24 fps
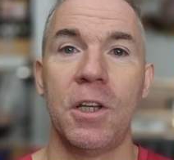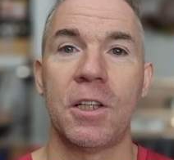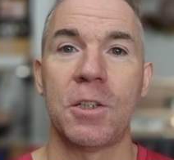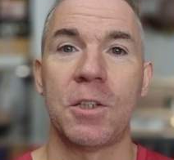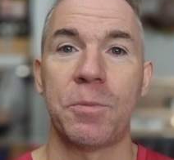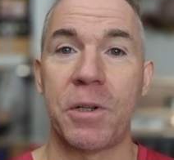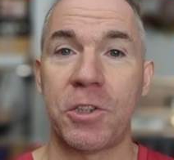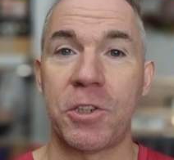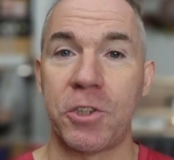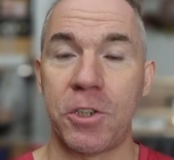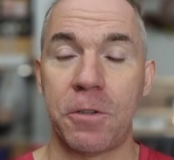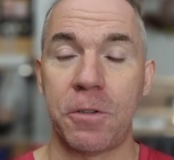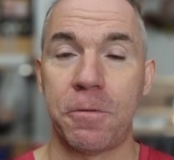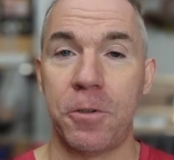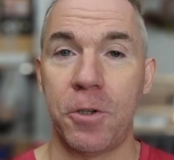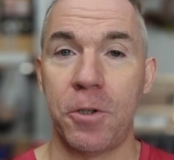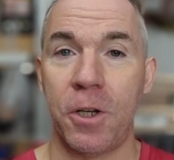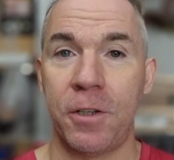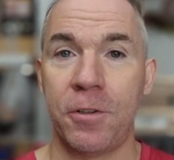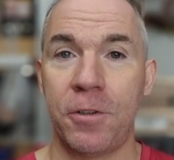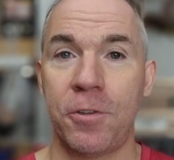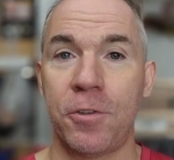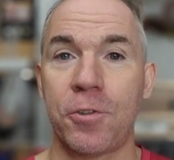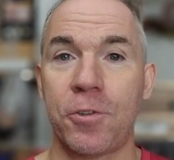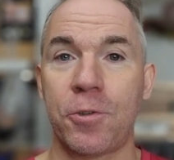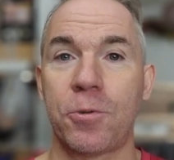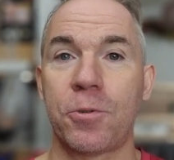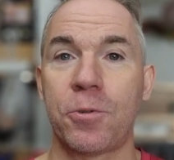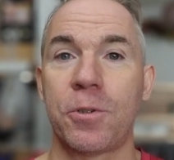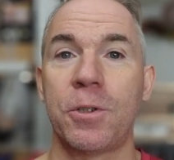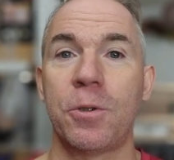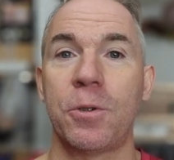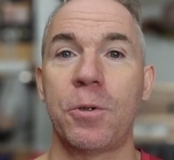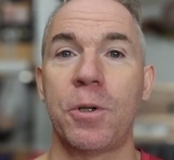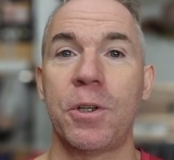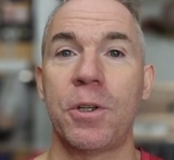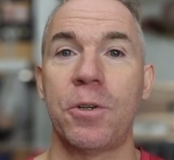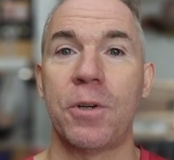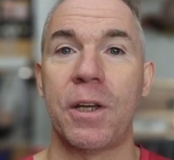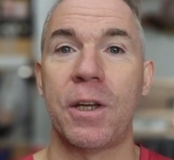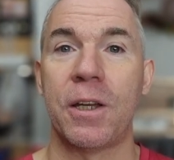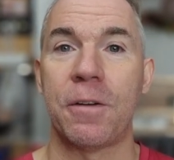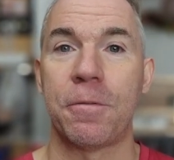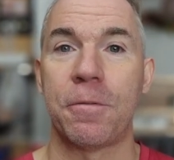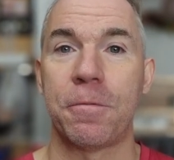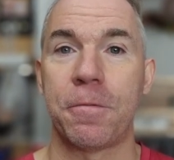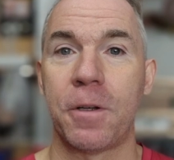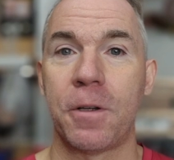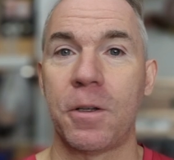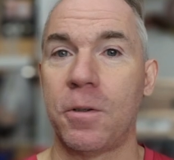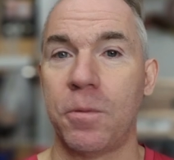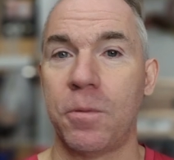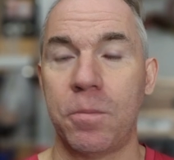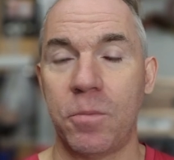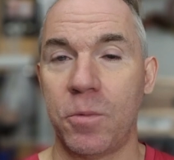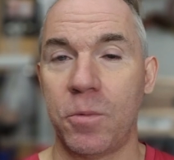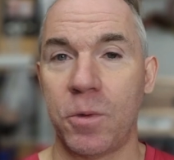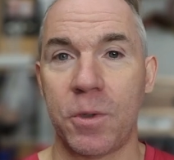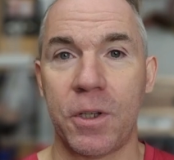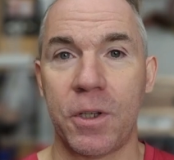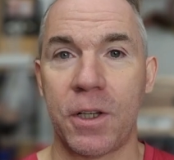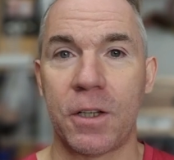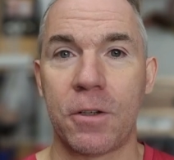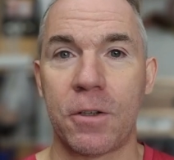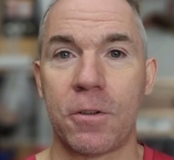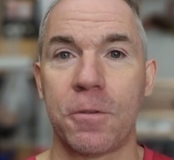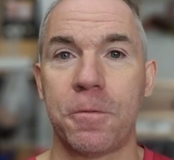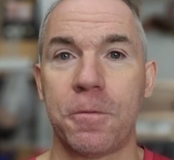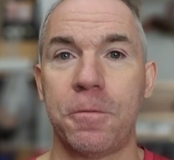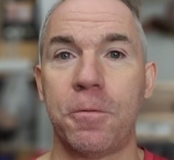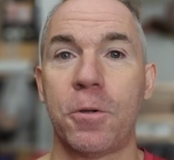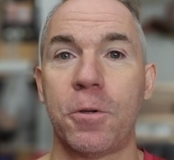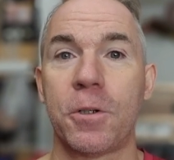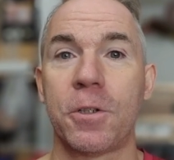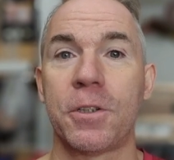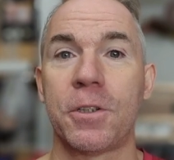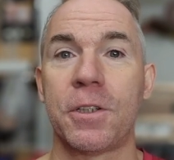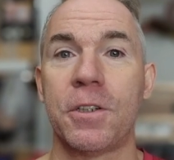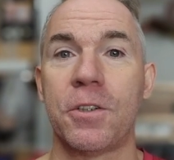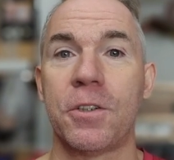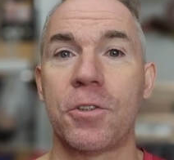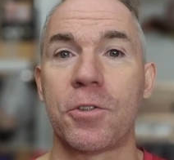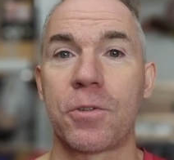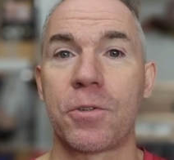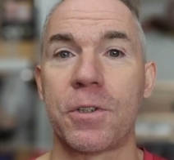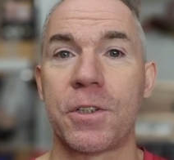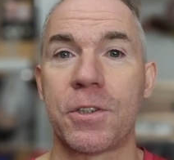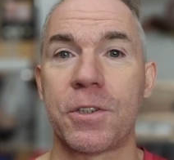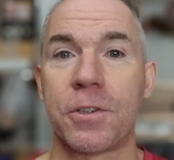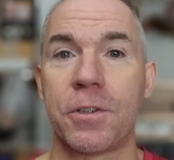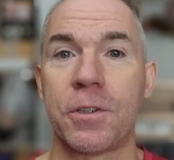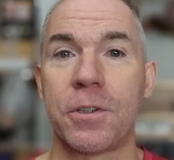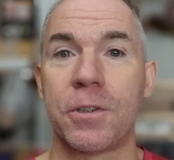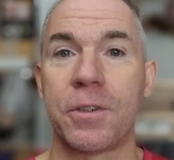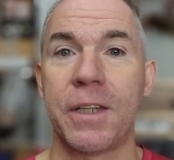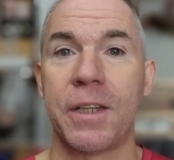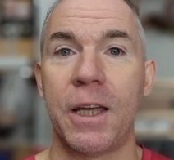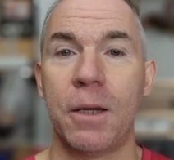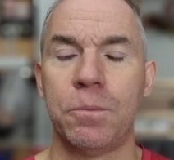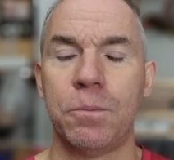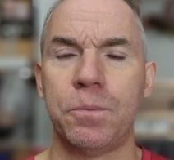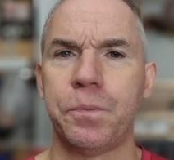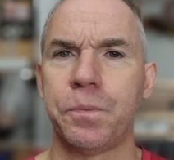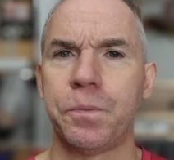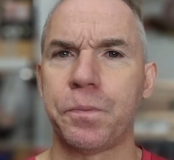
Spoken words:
especially if you're uninsured or you have you cannot afford, or the insurance turned you down.